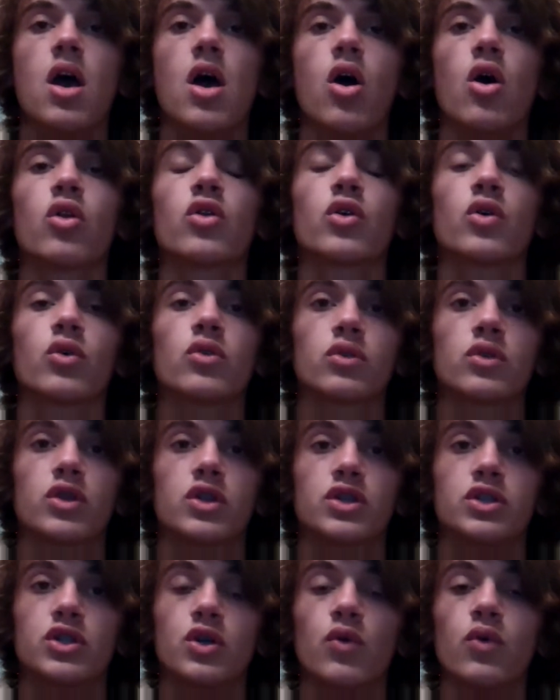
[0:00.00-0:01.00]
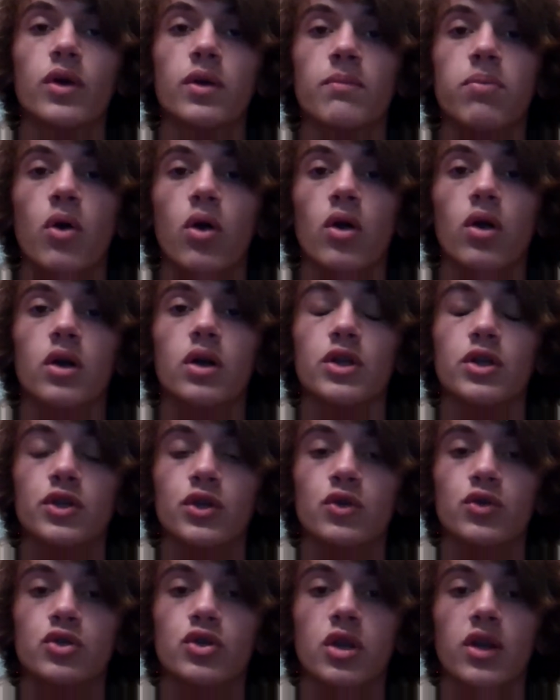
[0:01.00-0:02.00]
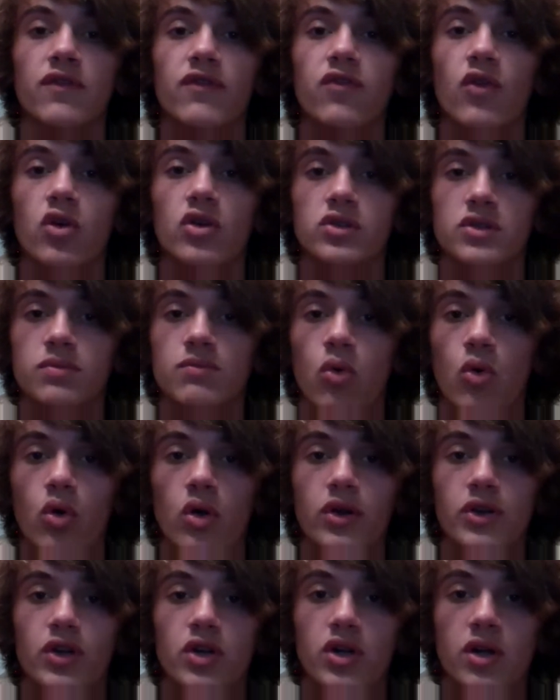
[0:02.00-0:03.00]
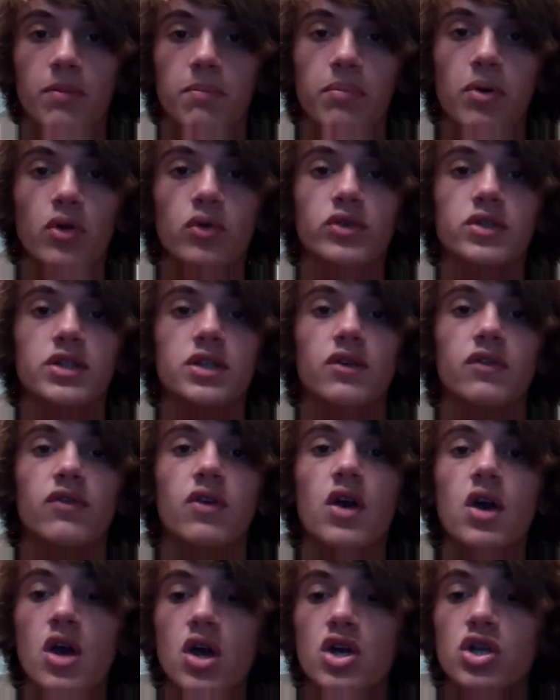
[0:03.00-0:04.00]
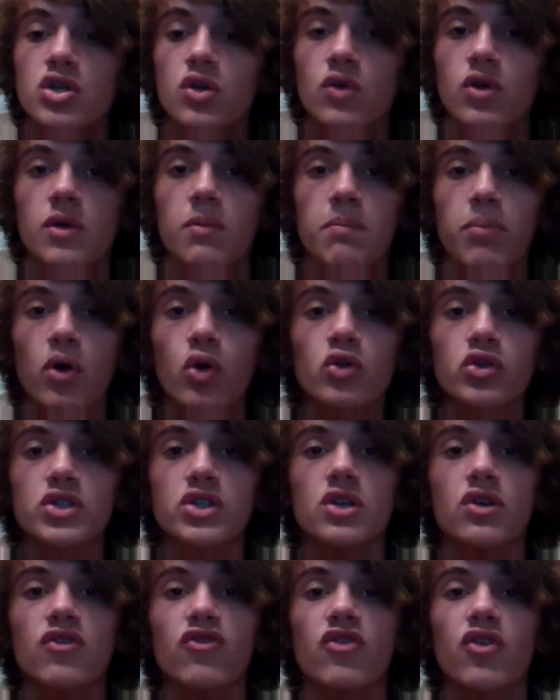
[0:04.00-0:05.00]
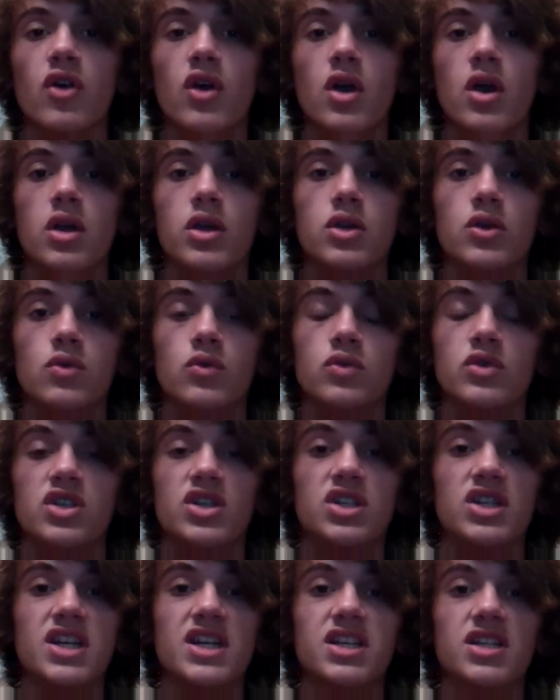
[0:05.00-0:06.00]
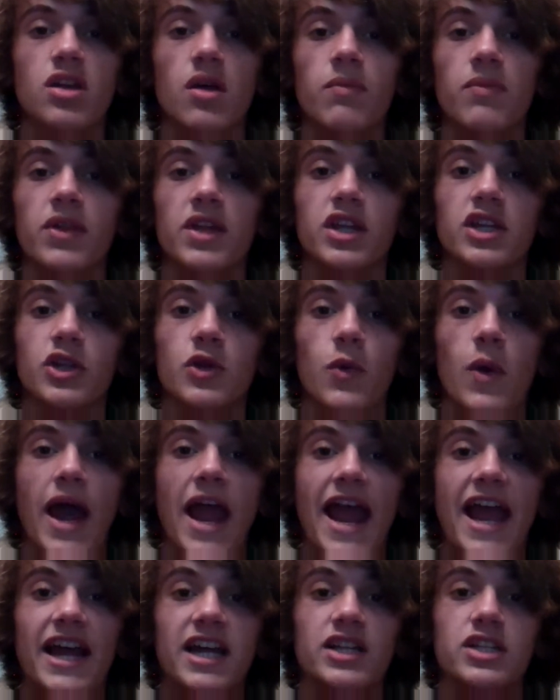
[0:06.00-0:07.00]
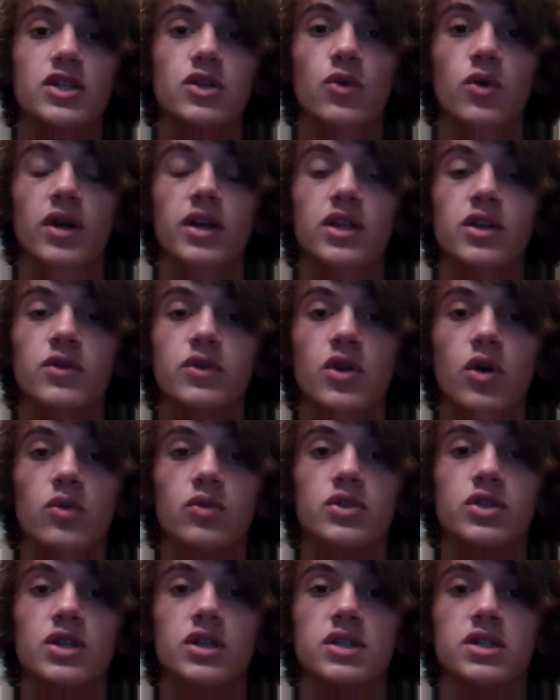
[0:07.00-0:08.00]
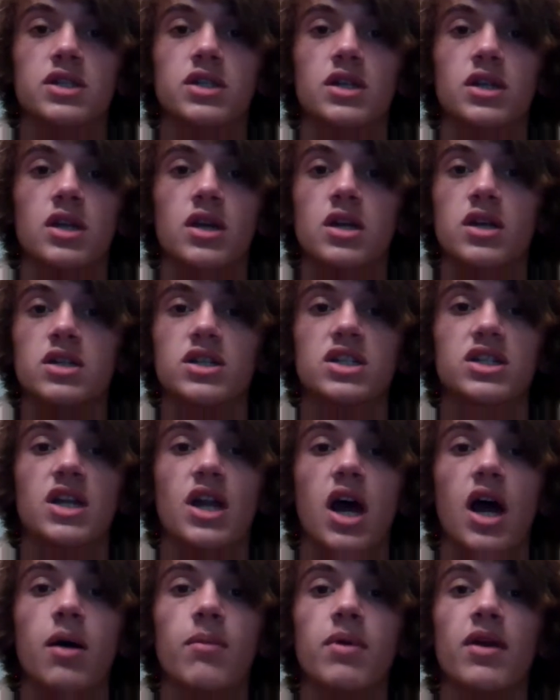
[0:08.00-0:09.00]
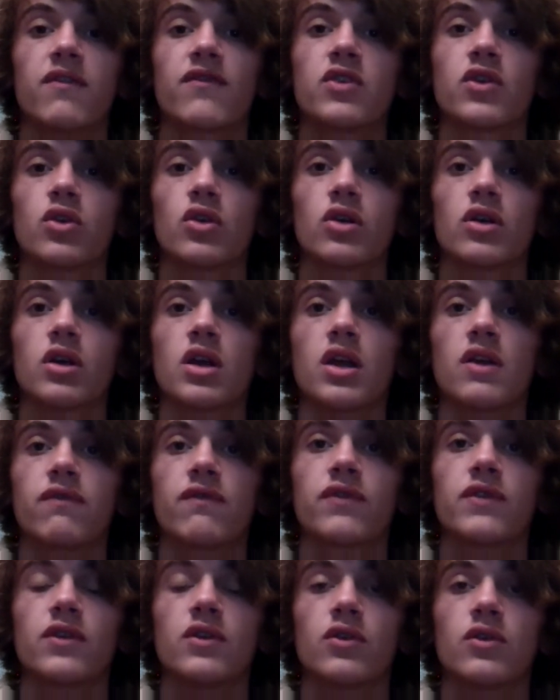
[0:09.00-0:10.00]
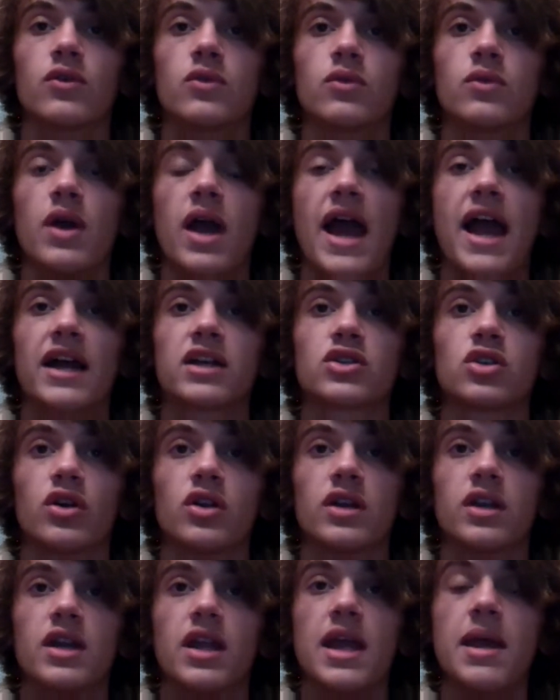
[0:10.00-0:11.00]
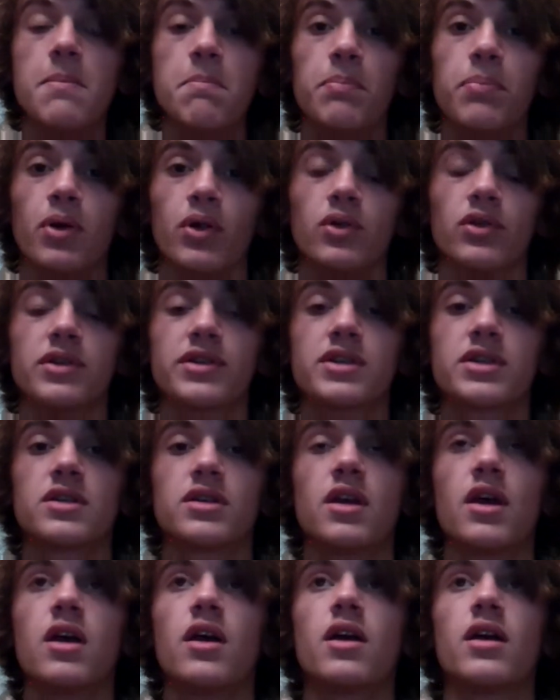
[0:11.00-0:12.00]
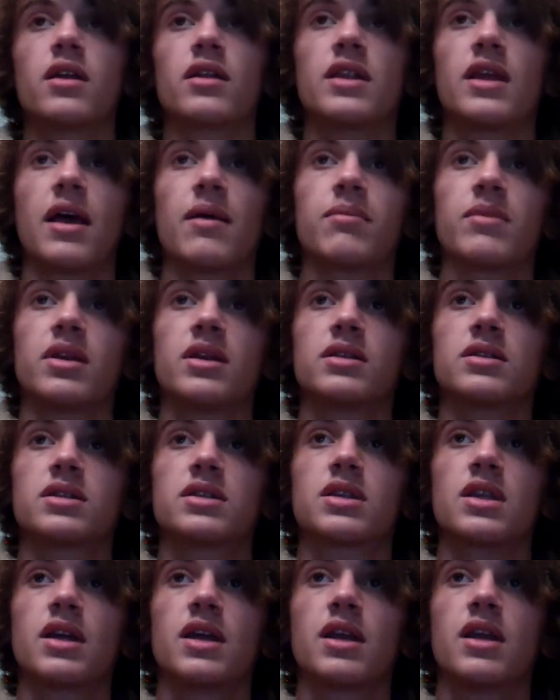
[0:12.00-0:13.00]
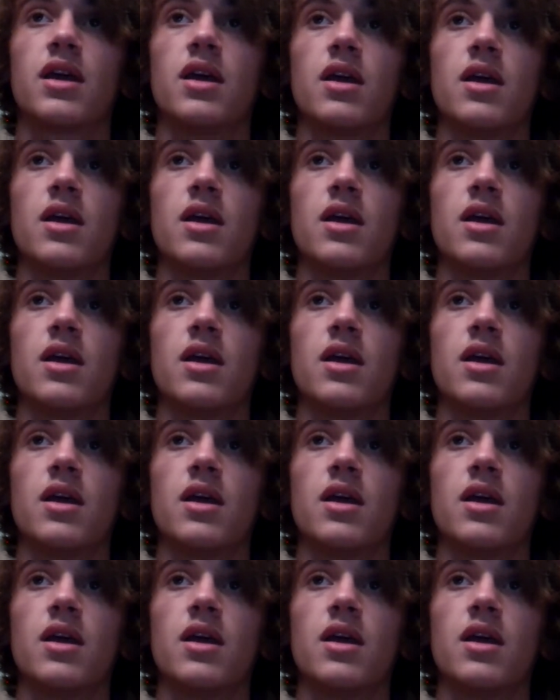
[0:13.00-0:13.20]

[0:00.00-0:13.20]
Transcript: although the doing part usually falls more under compulsive. So compulsive, you see something and you act to it. You don't just stop. If you act on impulse, that means that